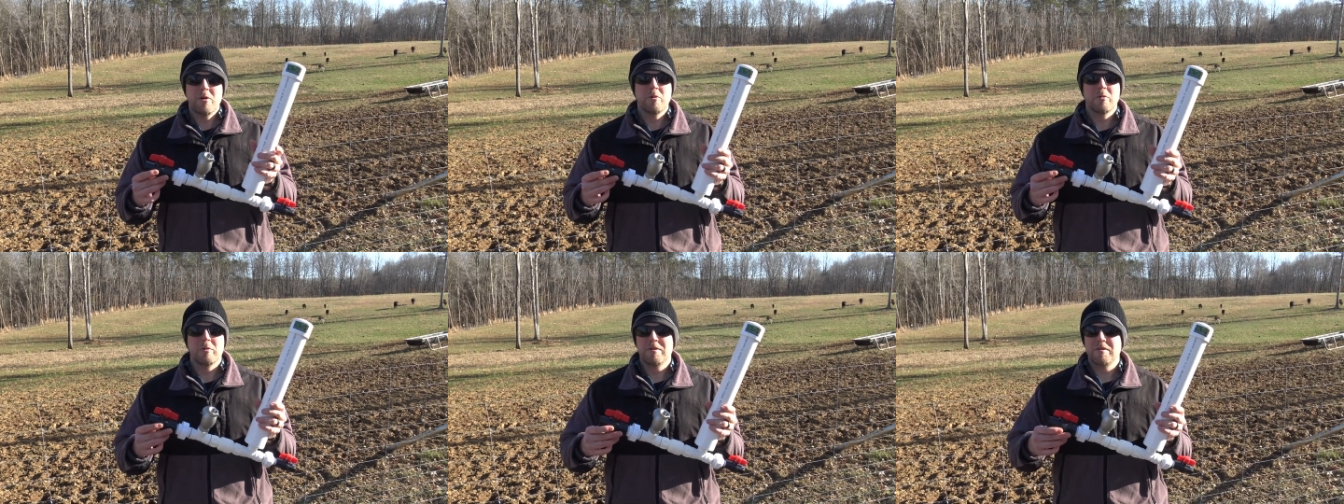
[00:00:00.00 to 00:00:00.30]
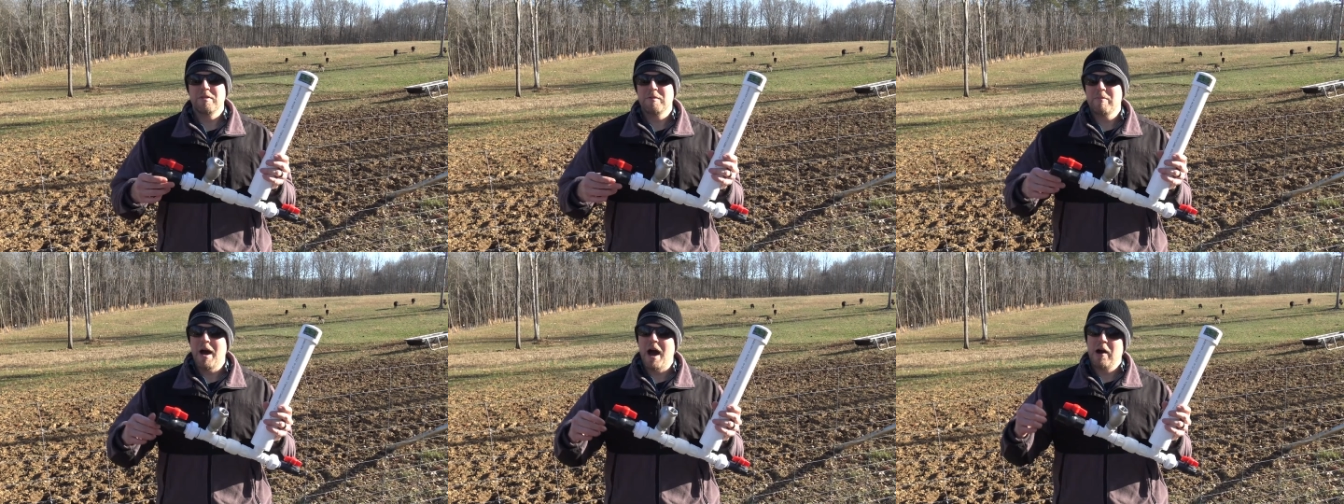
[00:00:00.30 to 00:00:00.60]

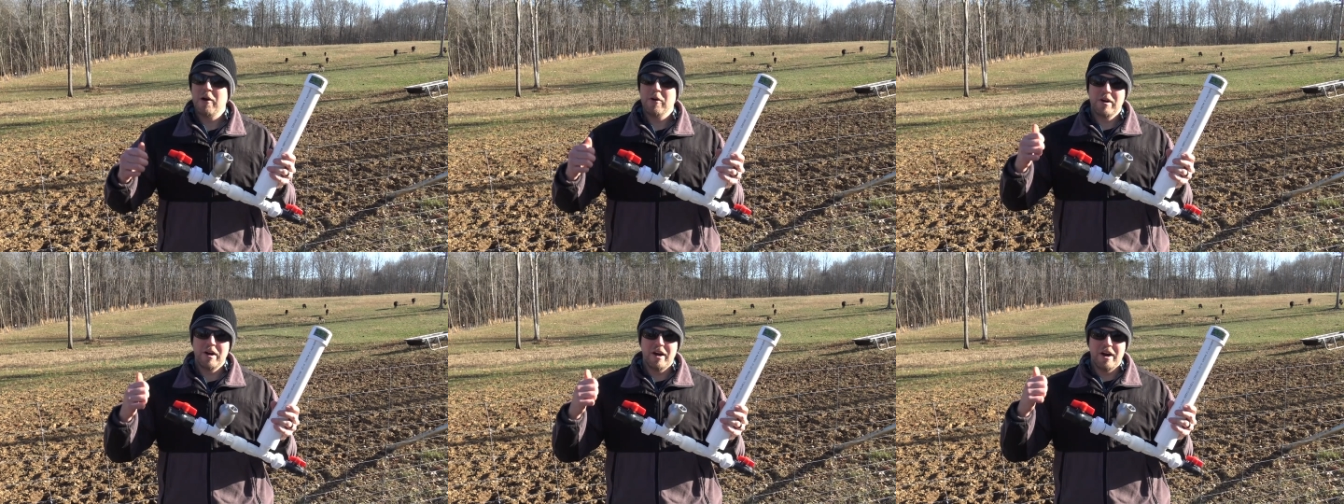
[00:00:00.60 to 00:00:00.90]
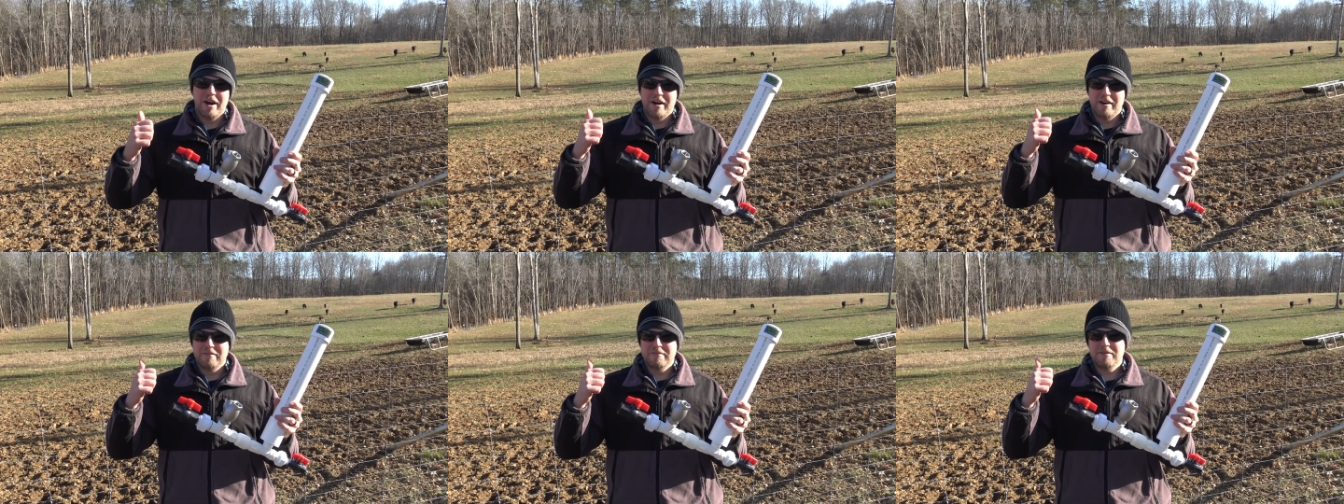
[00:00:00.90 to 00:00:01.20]
With the power
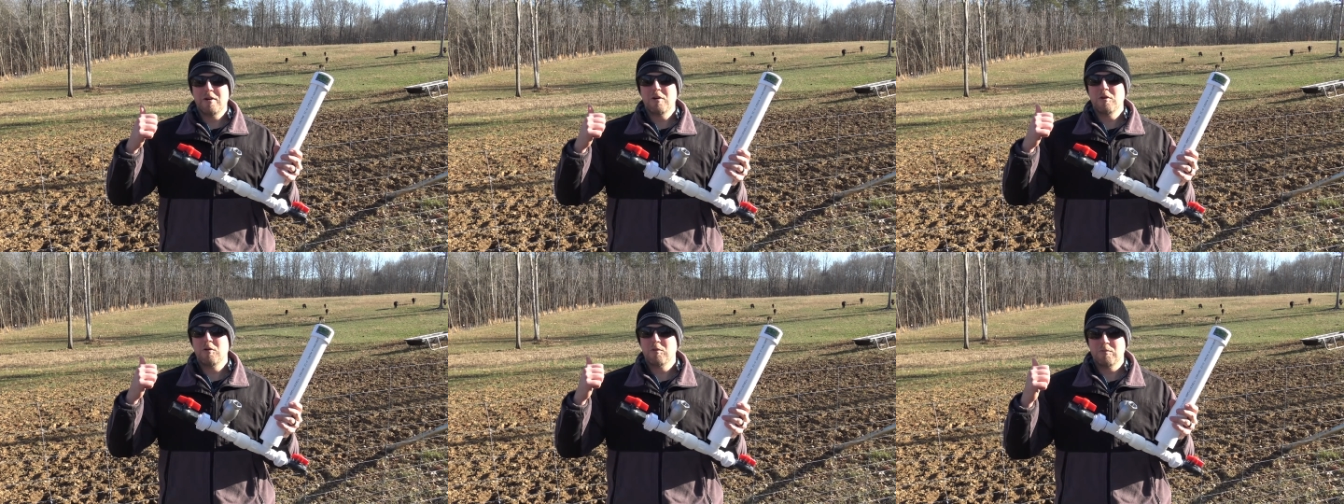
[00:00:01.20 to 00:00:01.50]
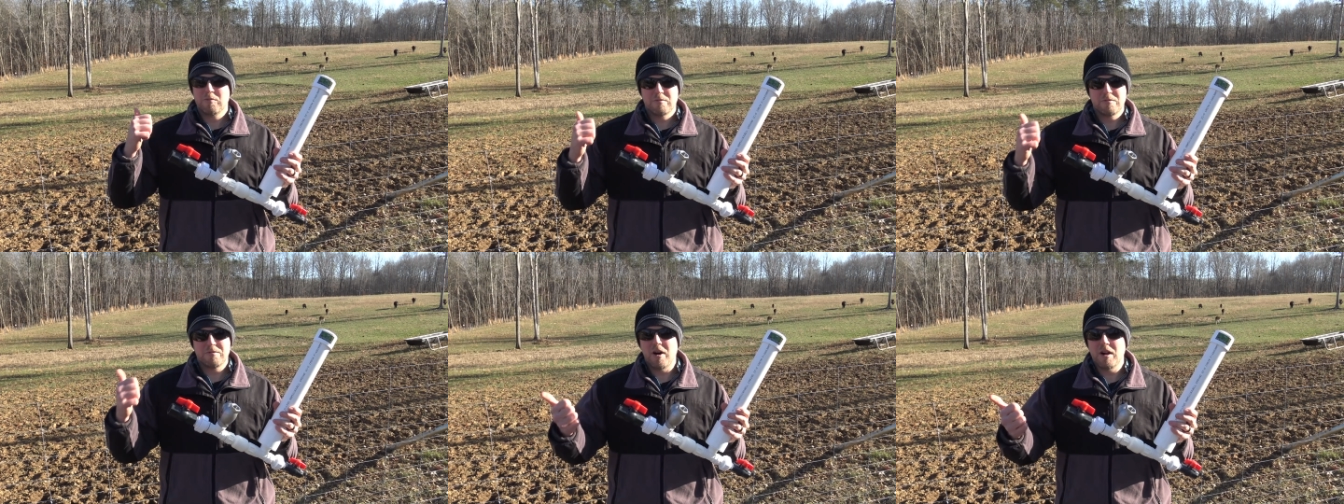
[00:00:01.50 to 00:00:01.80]
of
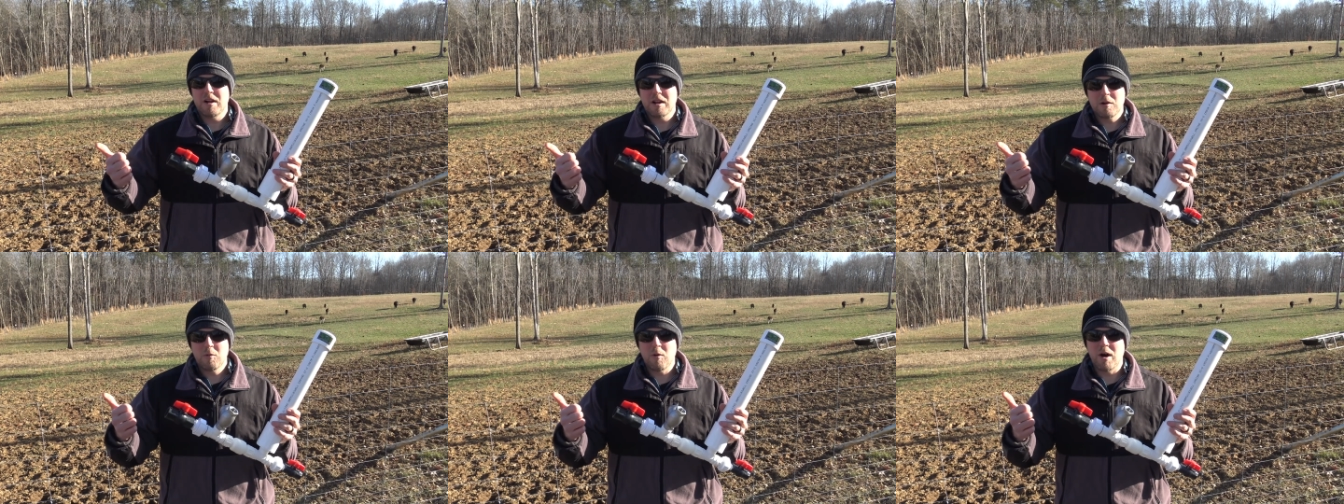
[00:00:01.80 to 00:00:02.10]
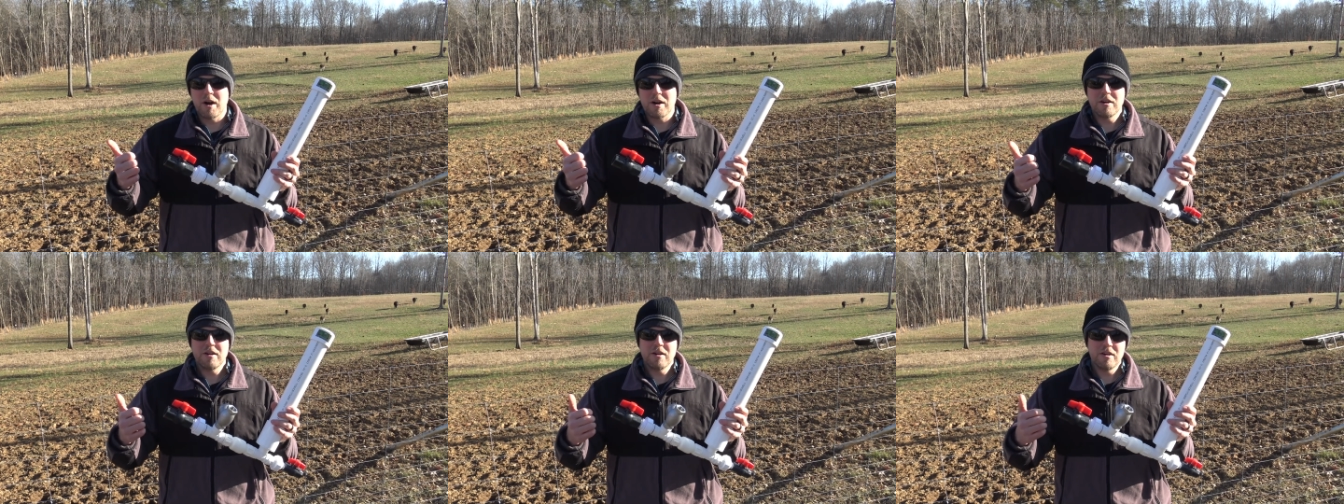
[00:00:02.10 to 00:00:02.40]
falling
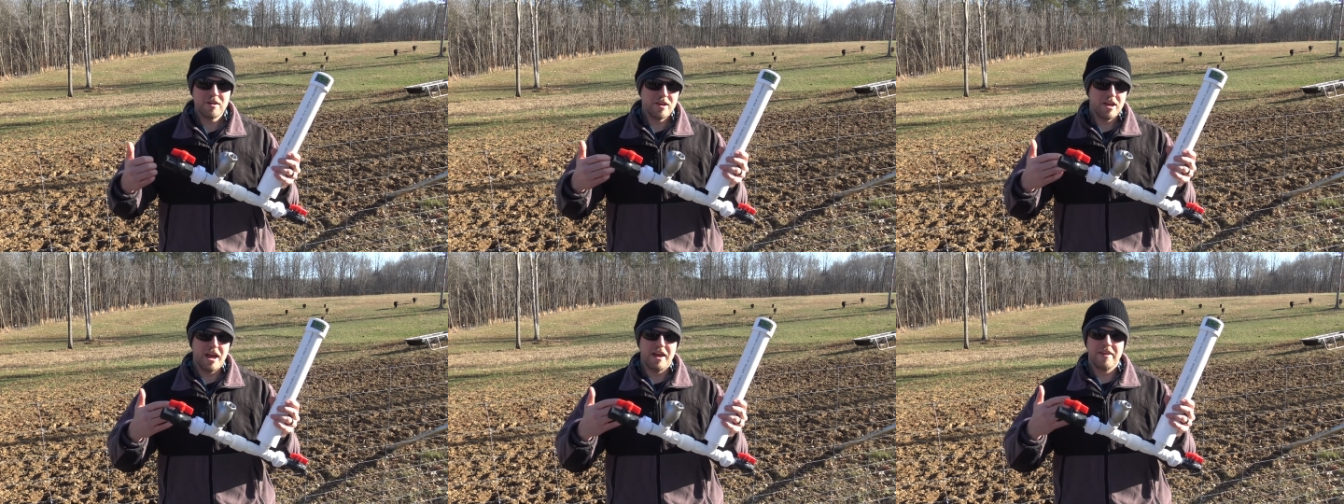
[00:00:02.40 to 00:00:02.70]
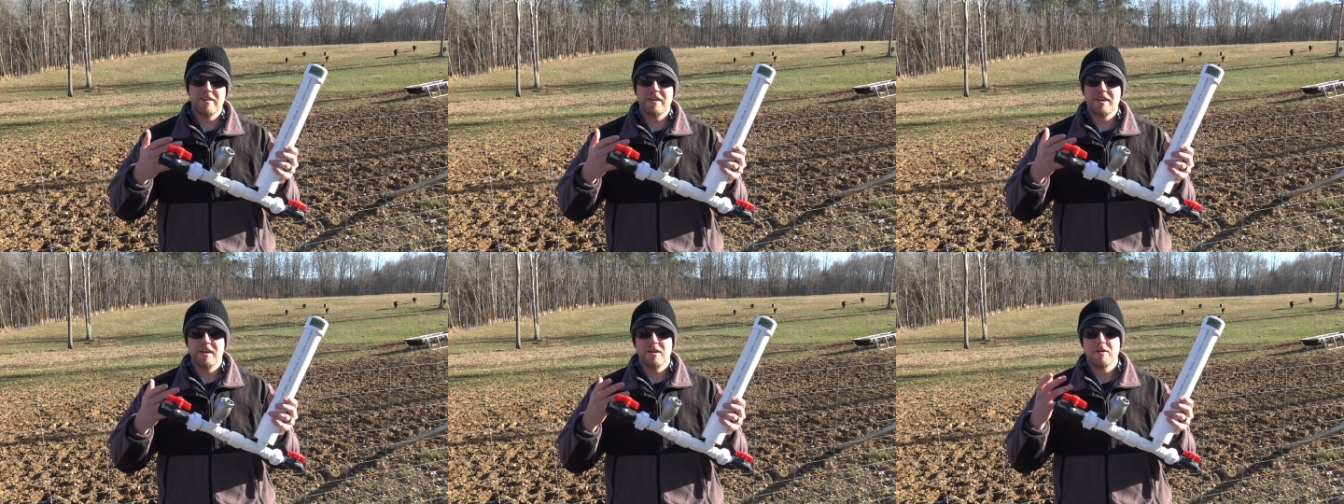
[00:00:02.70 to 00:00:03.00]
water
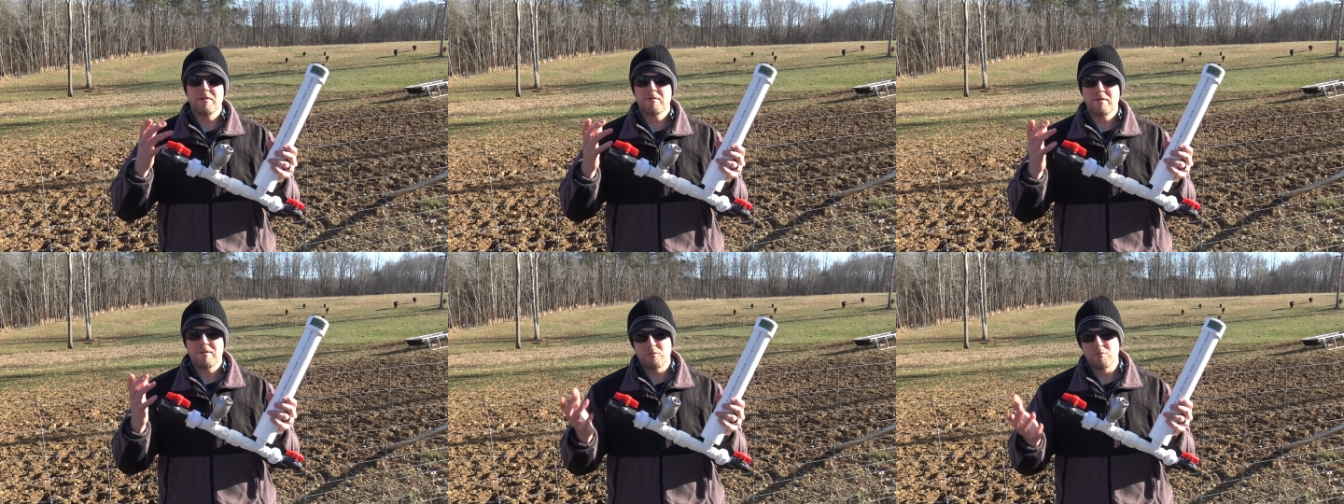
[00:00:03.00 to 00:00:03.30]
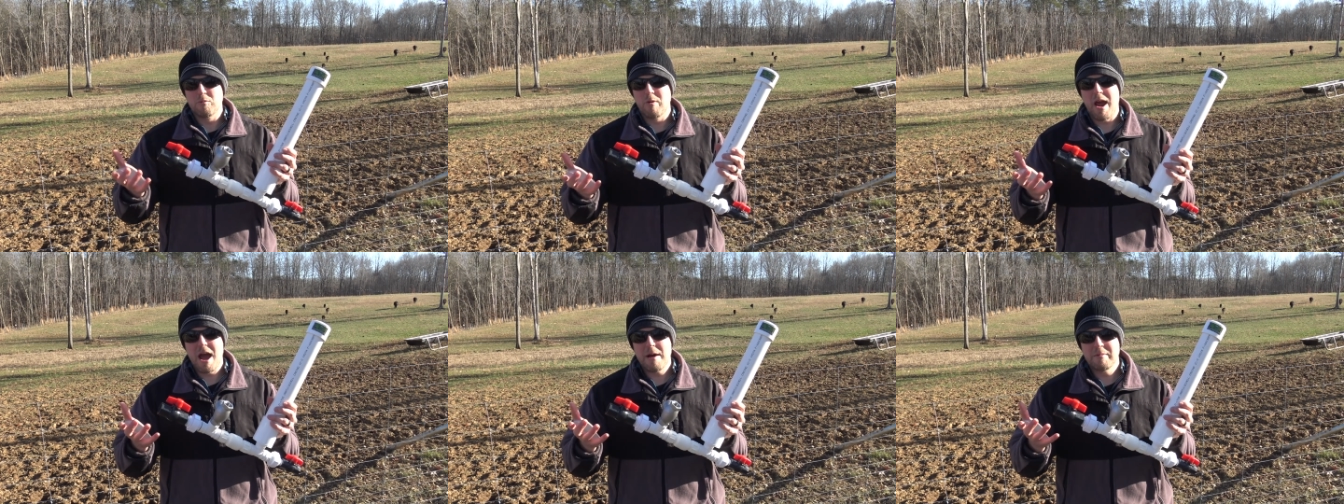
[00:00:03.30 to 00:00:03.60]
and the
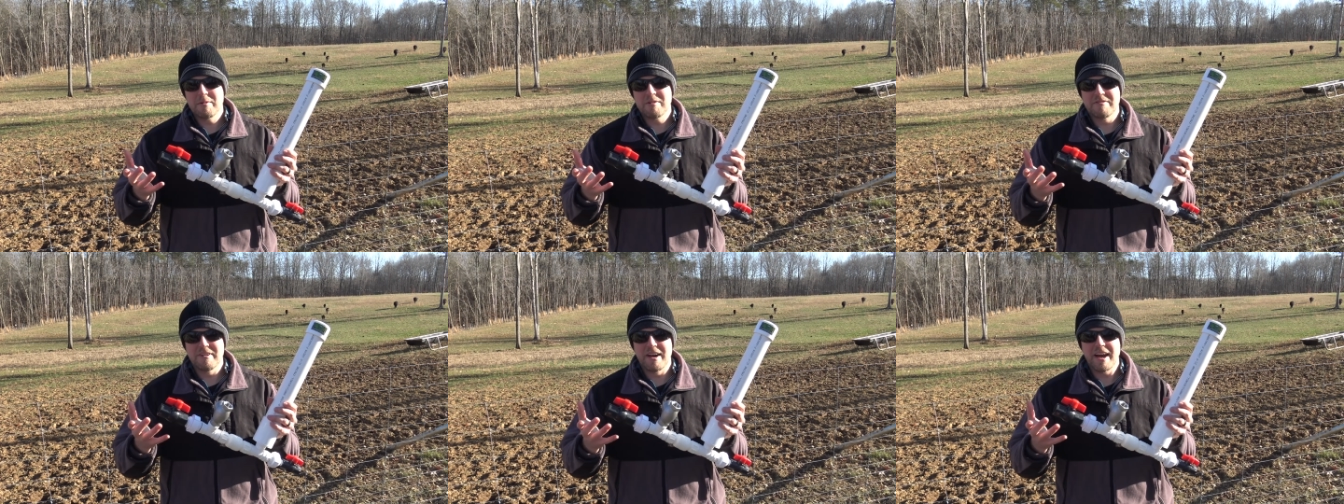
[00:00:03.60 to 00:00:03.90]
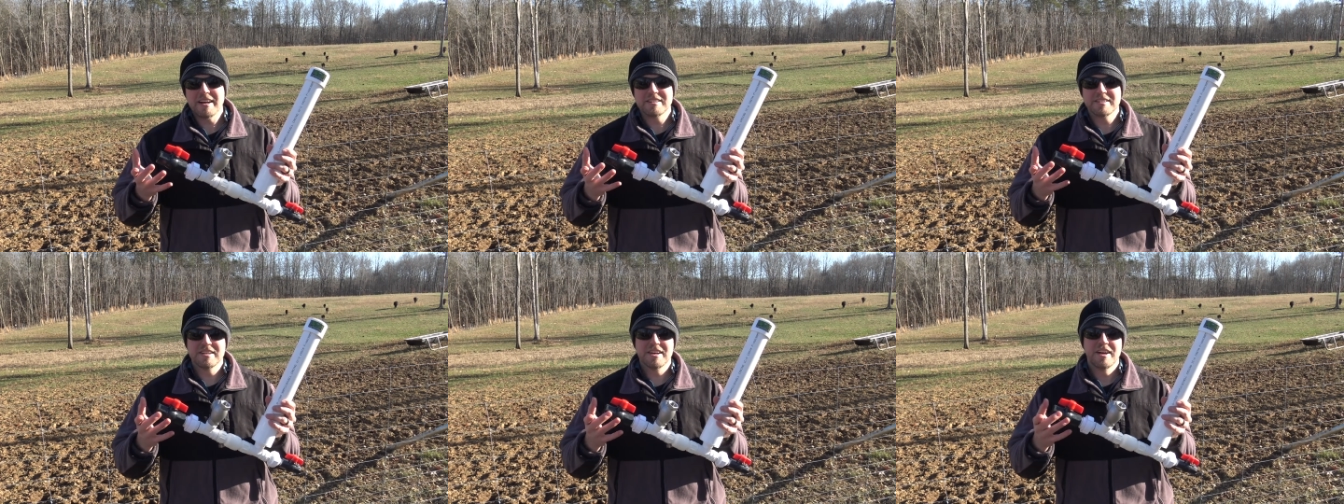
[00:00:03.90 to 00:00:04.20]
ram
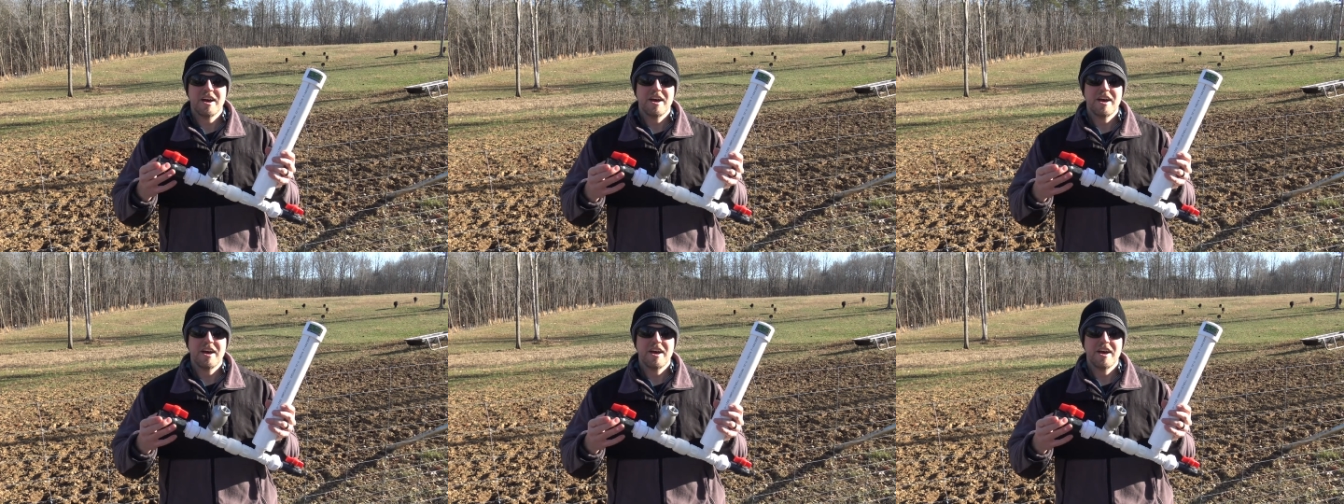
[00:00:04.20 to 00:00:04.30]
effect,